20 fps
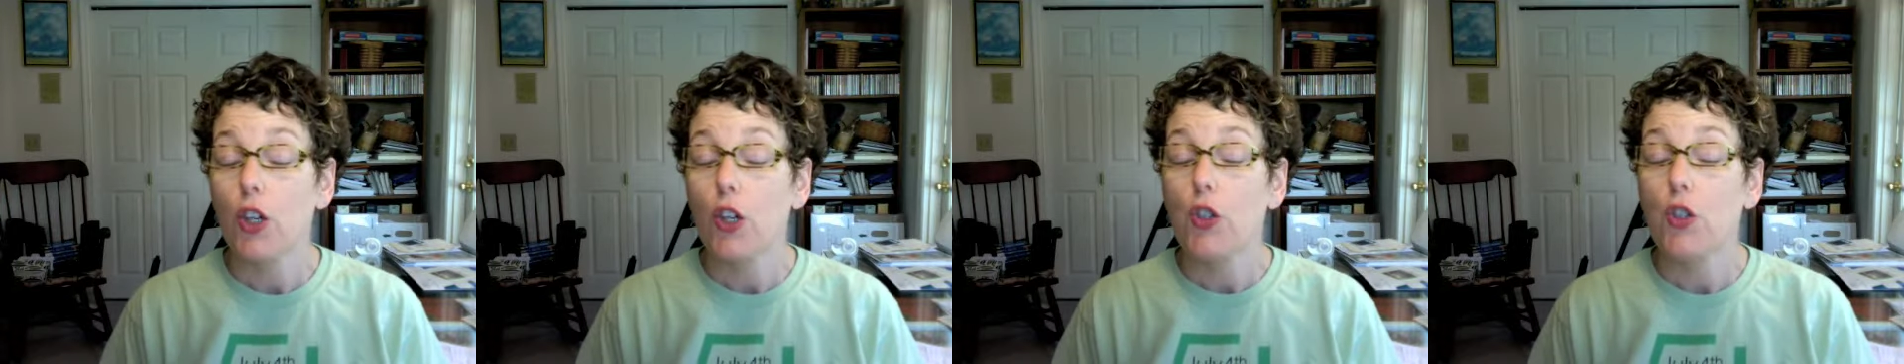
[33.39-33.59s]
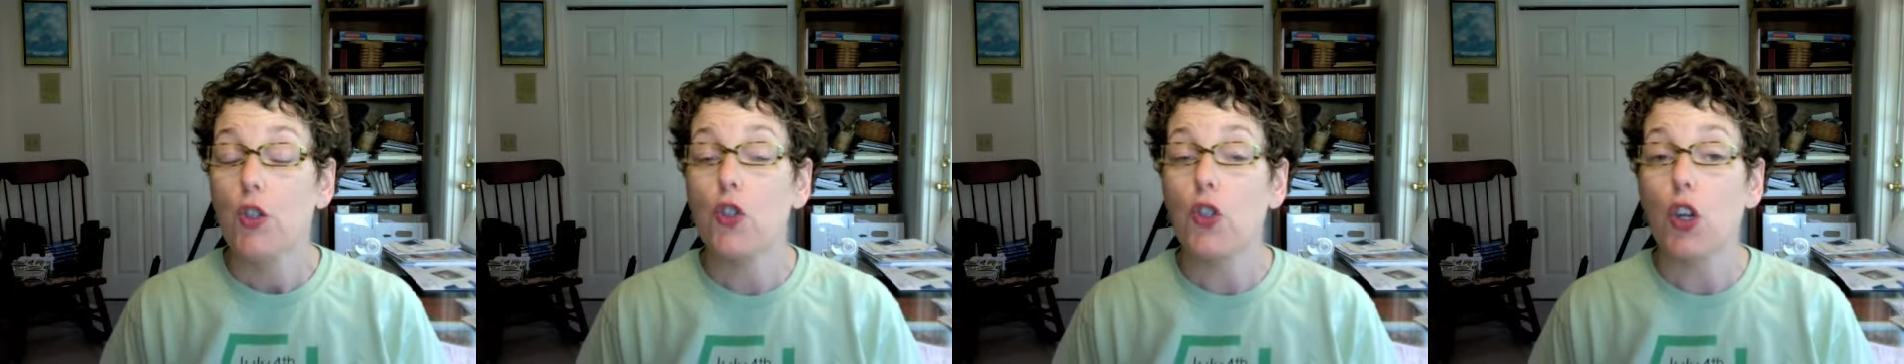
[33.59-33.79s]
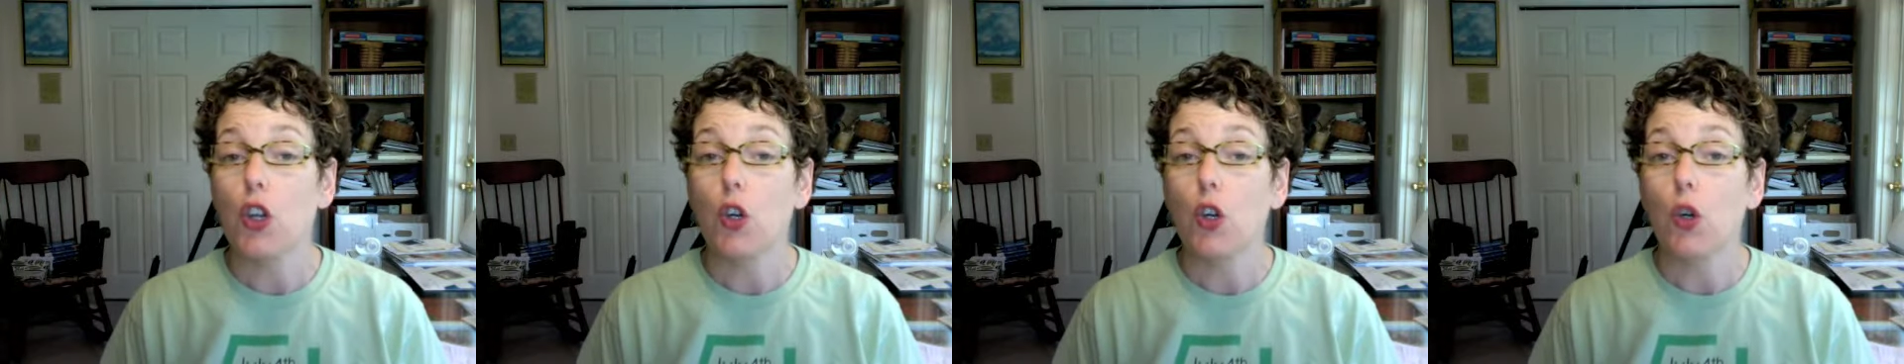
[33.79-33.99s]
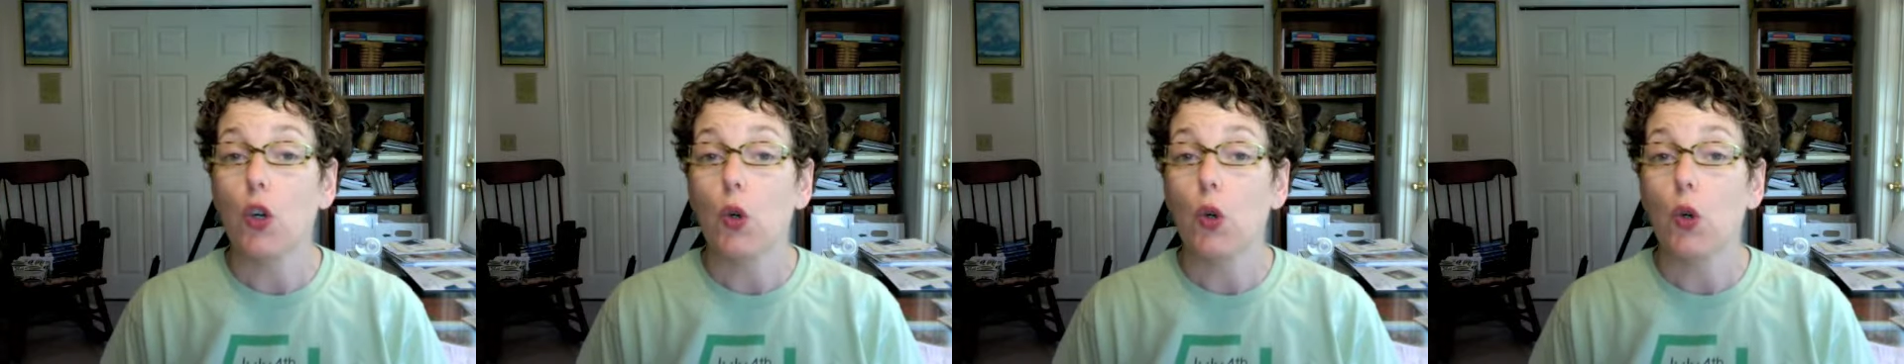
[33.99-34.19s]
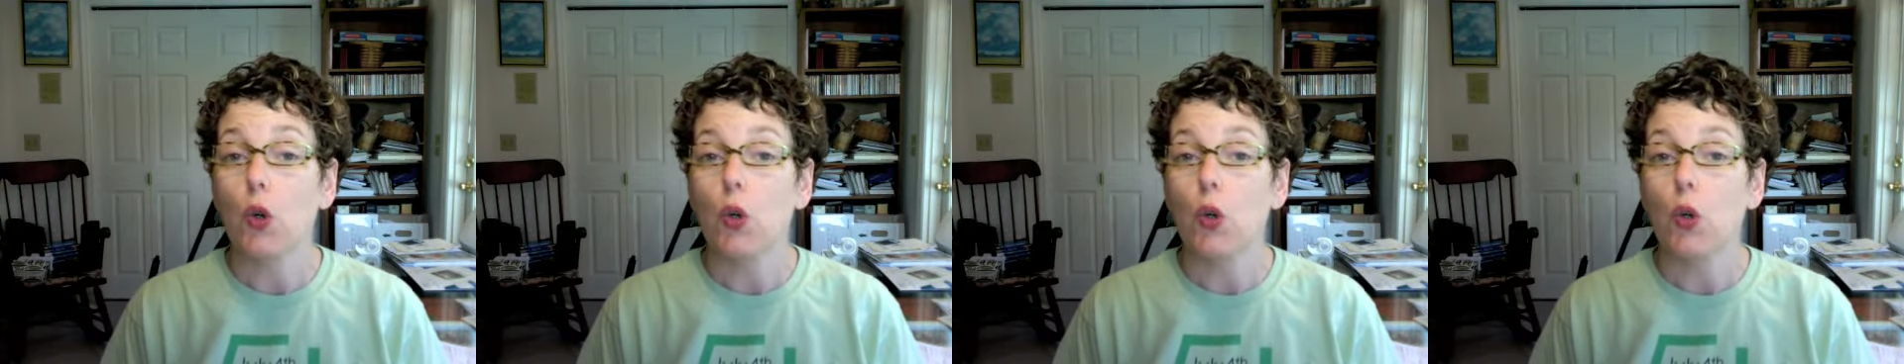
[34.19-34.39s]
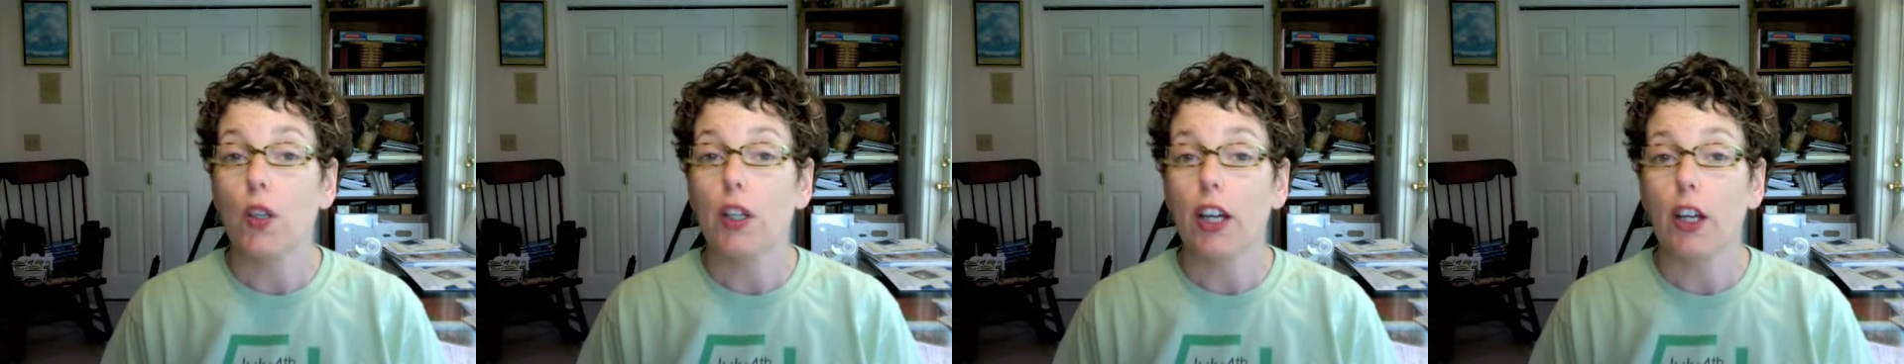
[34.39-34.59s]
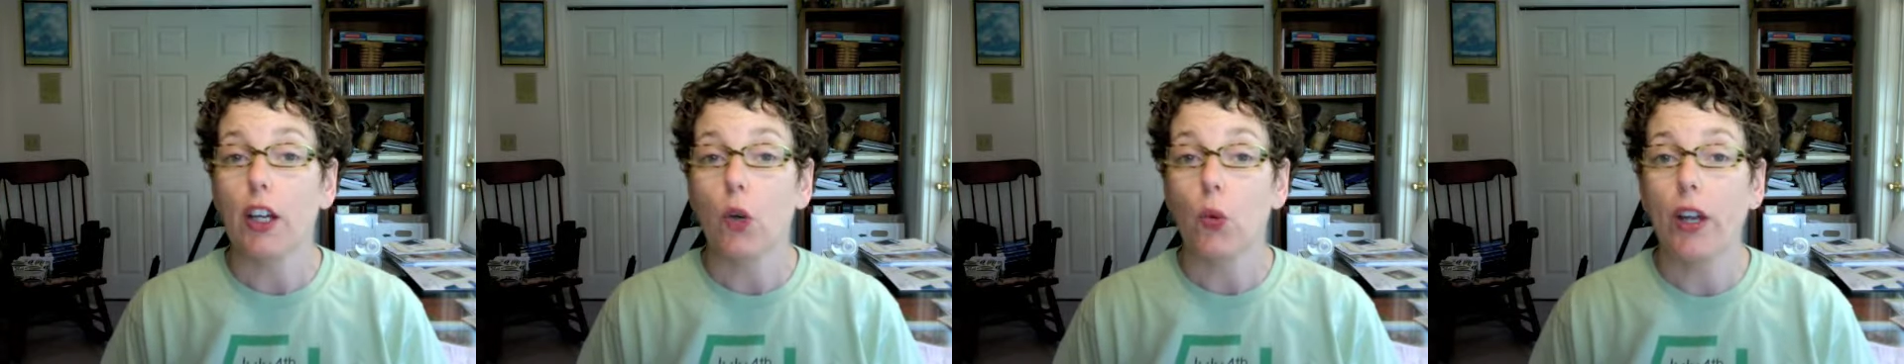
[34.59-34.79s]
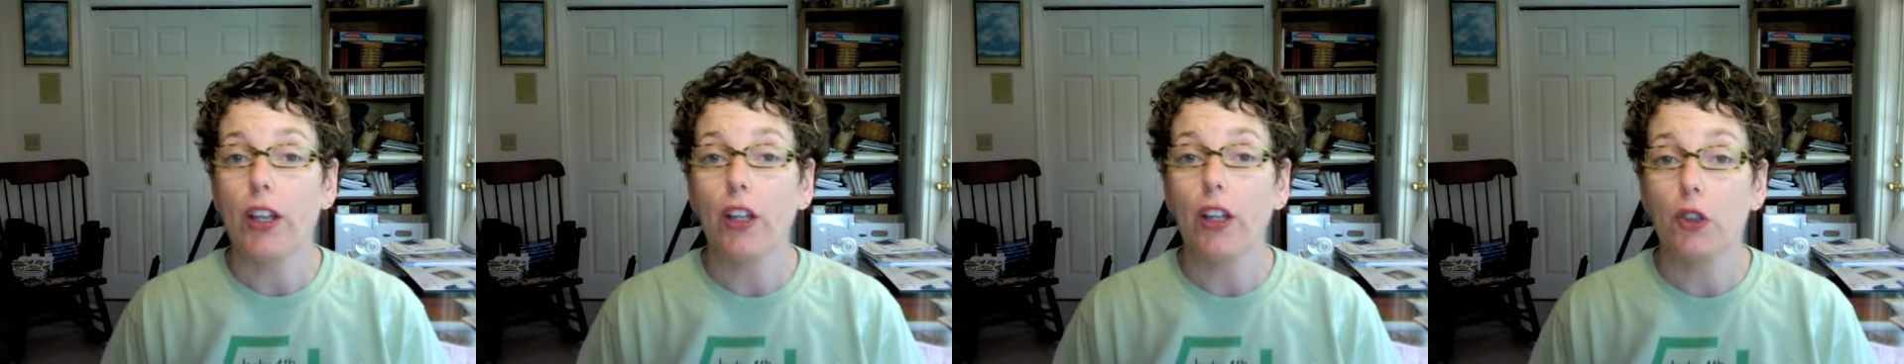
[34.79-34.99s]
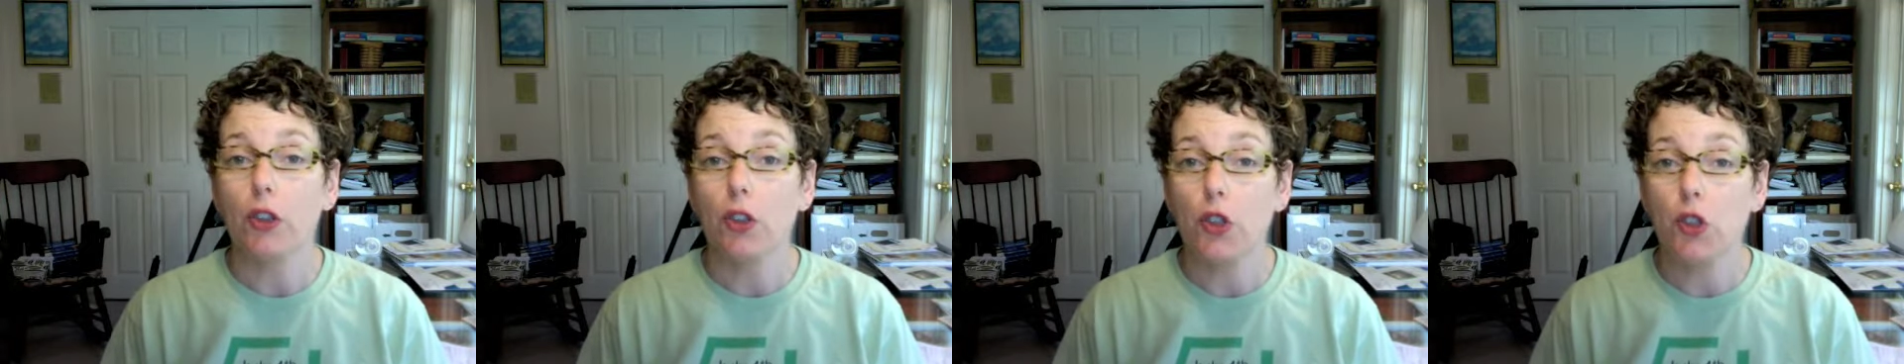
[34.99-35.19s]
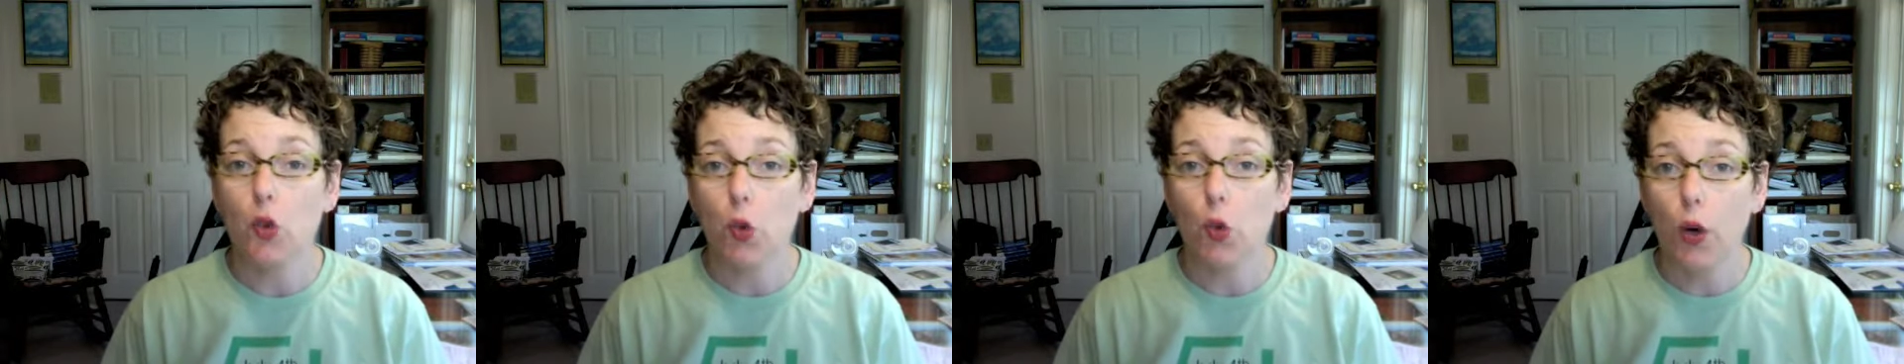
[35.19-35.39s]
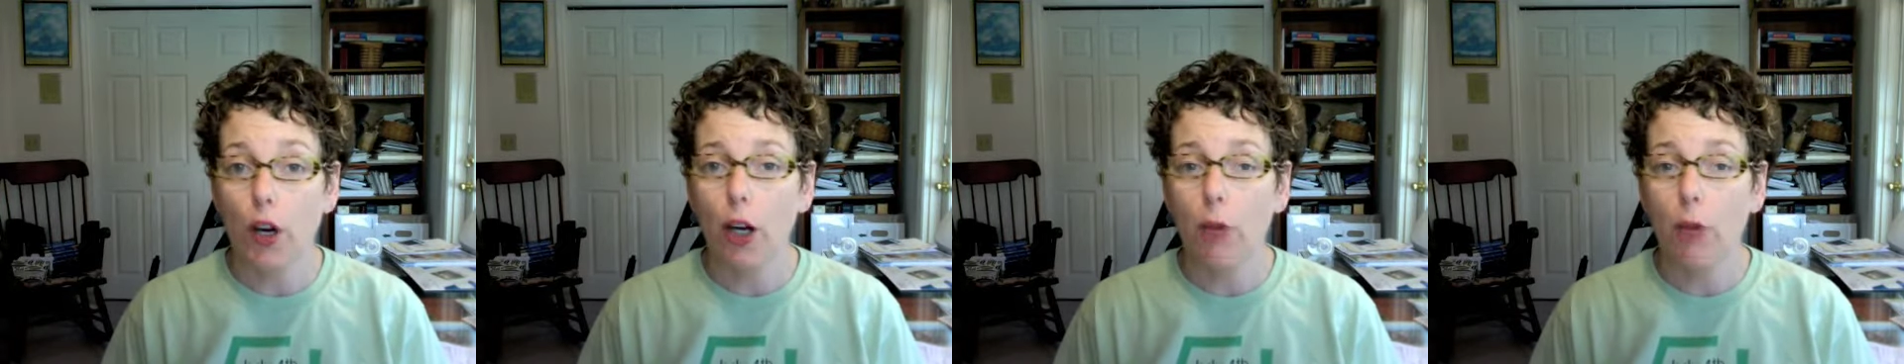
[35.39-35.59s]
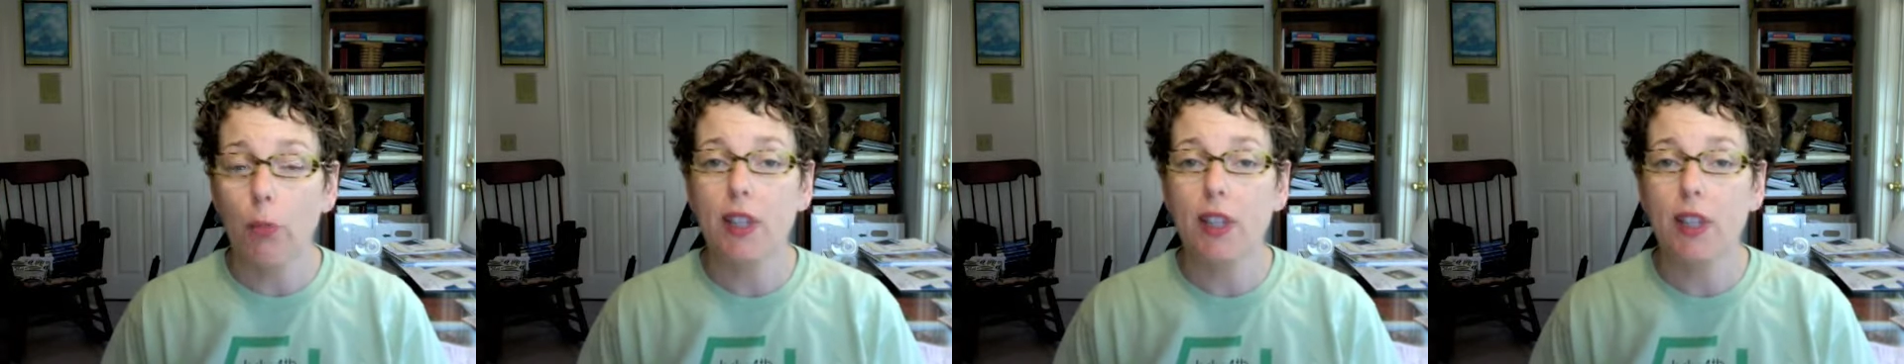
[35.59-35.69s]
So get a regular square